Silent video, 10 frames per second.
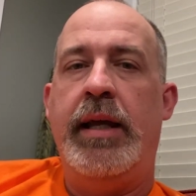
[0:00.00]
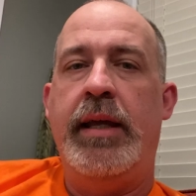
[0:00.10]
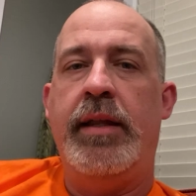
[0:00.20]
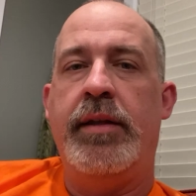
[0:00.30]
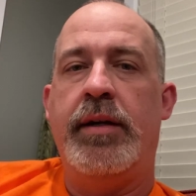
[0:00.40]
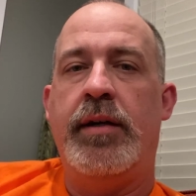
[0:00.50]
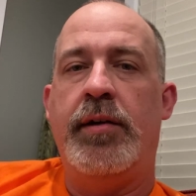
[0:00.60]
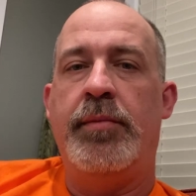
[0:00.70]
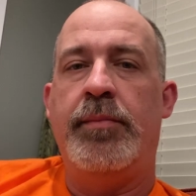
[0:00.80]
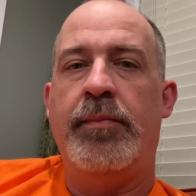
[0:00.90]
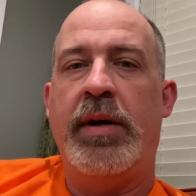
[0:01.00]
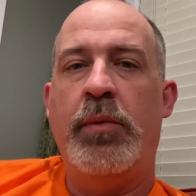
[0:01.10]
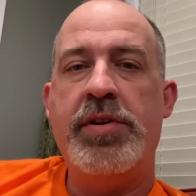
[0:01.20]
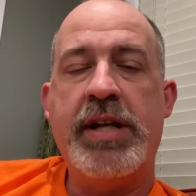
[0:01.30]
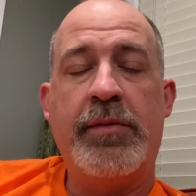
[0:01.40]
And um, I
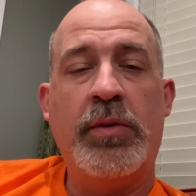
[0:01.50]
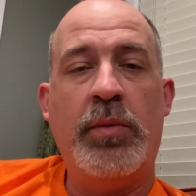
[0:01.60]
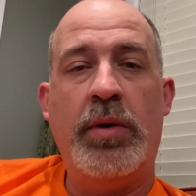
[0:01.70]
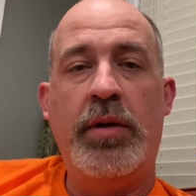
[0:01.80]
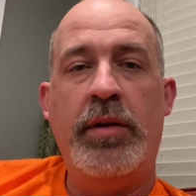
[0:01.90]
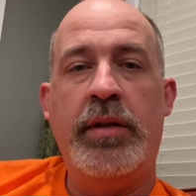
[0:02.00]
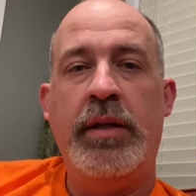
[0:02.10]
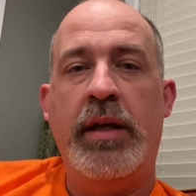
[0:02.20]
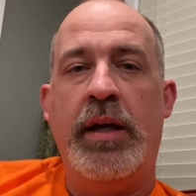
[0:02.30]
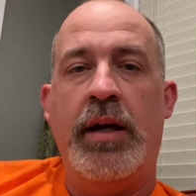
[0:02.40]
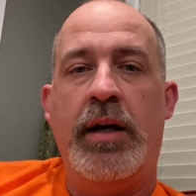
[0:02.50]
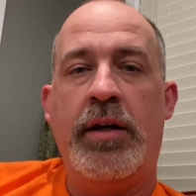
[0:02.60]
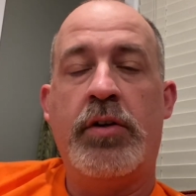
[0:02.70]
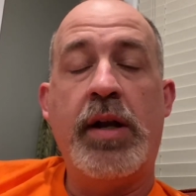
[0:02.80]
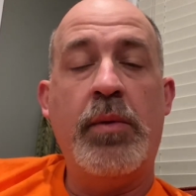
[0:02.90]
wish everyone
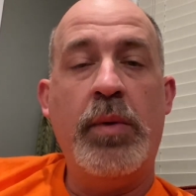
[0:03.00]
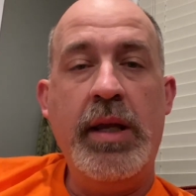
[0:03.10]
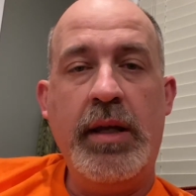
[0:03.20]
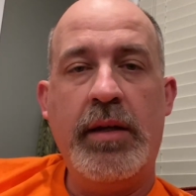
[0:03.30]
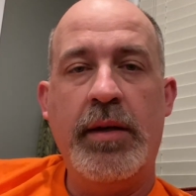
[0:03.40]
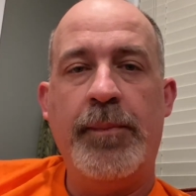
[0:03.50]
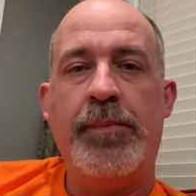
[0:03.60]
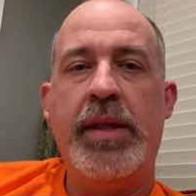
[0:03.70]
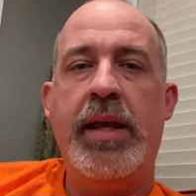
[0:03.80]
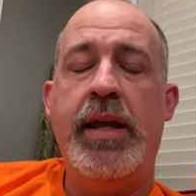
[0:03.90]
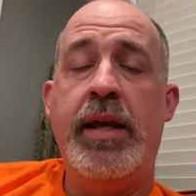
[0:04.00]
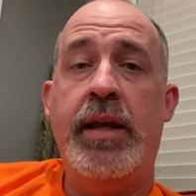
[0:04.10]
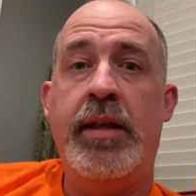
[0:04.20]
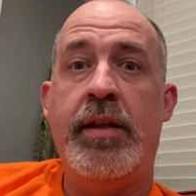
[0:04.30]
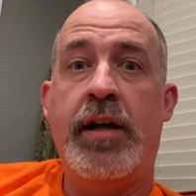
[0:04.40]
a great week,
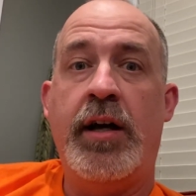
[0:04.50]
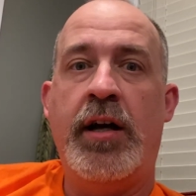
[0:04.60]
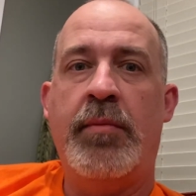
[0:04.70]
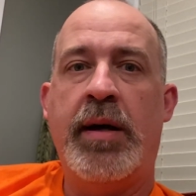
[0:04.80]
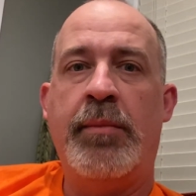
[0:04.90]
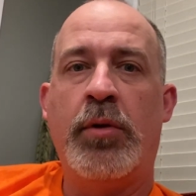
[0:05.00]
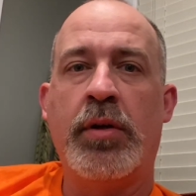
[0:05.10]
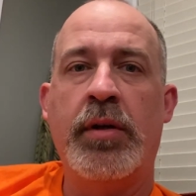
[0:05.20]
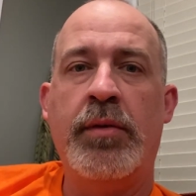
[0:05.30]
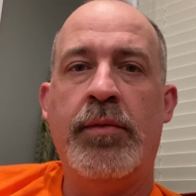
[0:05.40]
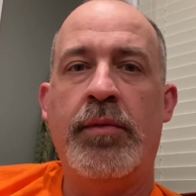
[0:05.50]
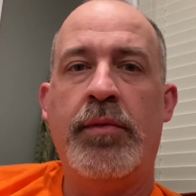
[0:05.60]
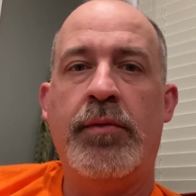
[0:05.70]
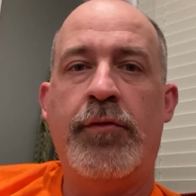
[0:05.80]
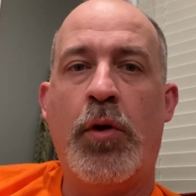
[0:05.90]
and um, I'm looking
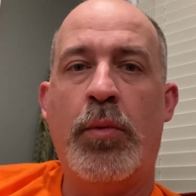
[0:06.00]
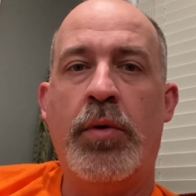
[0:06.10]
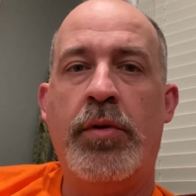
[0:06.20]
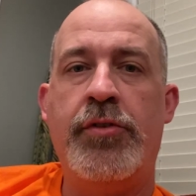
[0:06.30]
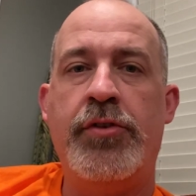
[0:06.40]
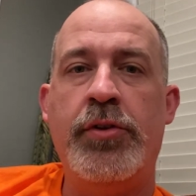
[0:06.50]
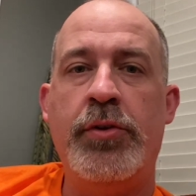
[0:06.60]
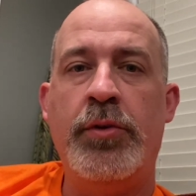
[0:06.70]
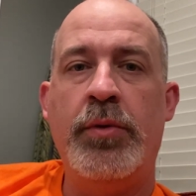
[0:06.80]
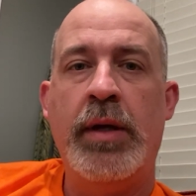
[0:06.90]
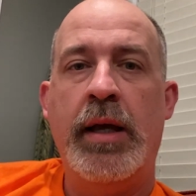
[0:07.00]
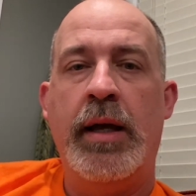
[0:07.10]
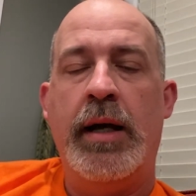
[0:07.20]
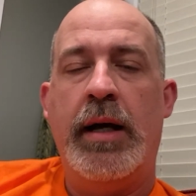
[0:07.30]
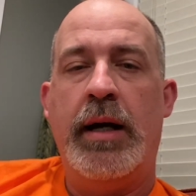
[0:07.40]
forward to
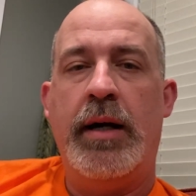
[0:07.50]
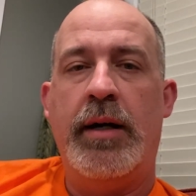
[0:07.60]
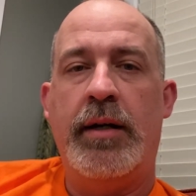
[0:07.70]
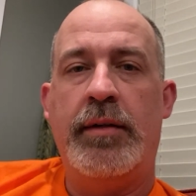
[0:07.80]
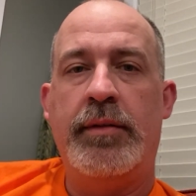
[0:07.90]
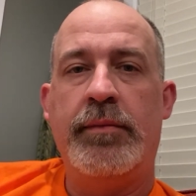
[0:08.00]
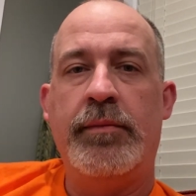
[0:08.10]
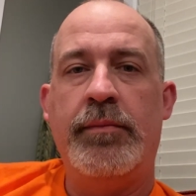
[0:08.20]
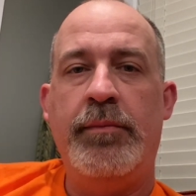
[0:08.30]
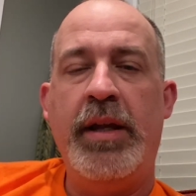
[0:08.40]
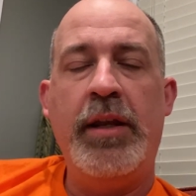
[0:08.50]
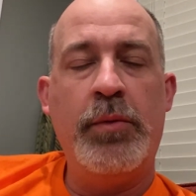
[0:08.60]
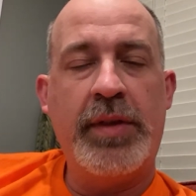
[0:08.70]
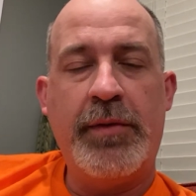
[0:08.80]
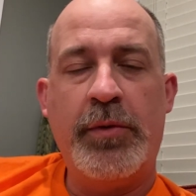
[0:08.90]
uh,
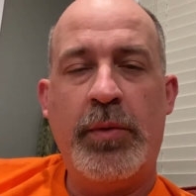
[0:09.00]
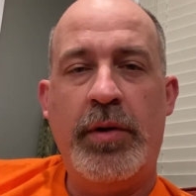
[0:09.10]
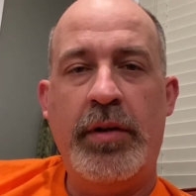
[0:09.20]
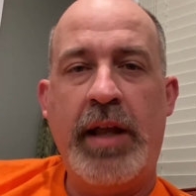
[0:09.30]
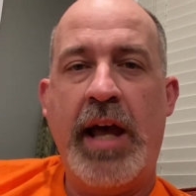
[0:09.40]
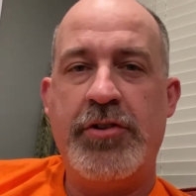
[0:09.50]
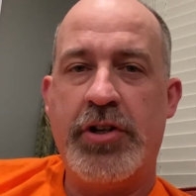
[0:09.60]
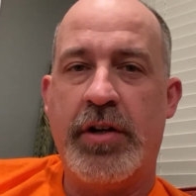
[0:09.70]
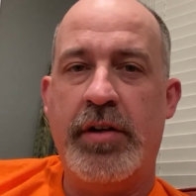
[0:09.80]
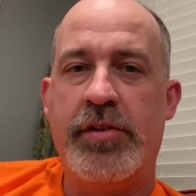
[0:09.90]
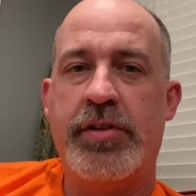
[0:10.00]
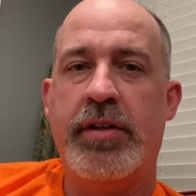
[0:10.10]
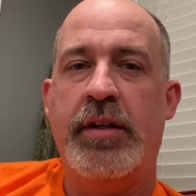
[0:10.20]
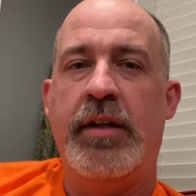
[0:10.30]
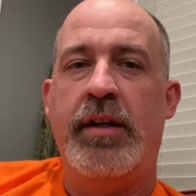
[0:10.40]
meeting with everyone at church
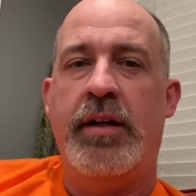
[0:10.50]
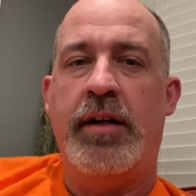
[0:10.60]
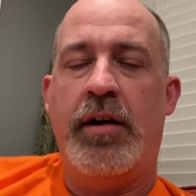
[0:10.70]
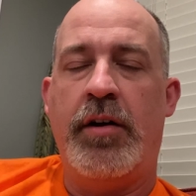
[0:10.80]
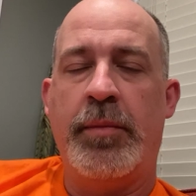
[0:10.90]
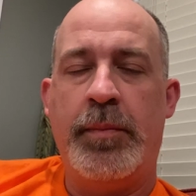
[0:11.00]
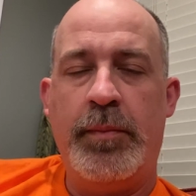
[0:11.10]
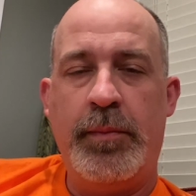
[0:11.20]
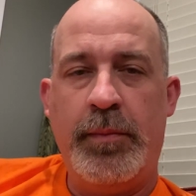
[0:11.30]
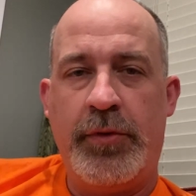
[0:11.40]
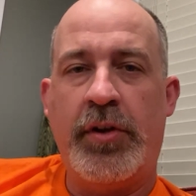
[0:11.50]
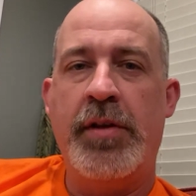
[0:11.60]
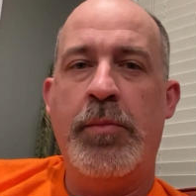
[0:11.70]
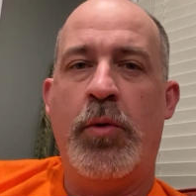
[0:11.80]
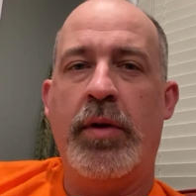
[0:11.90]
on a
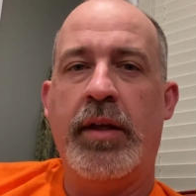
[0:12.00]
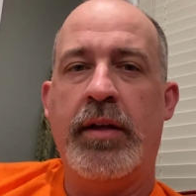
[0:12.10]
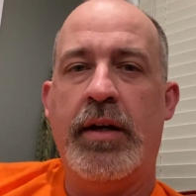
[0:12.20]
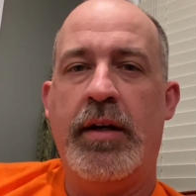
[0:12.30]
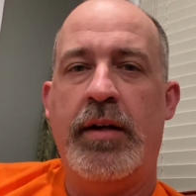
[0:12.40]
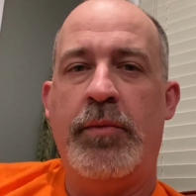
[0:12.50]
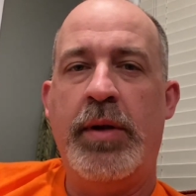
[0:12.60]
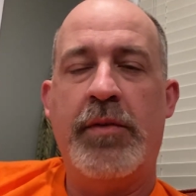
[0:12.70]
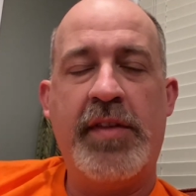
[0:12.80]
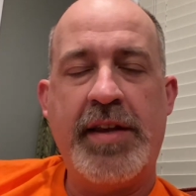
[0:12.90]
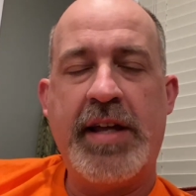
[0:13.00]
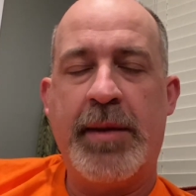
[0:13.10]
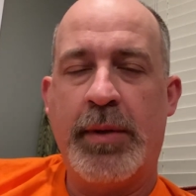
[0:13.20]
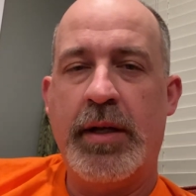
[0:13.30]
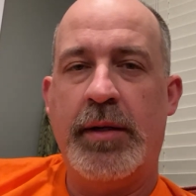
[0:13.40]
Sunday morning, uh, whenever that
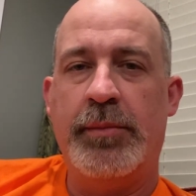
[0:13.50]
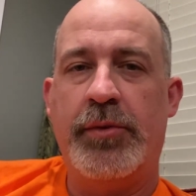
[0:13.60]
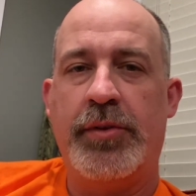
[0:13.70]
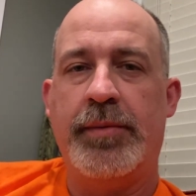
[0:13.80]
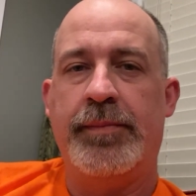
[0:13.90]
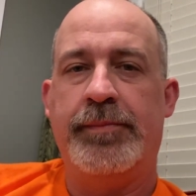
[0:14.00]
time comes.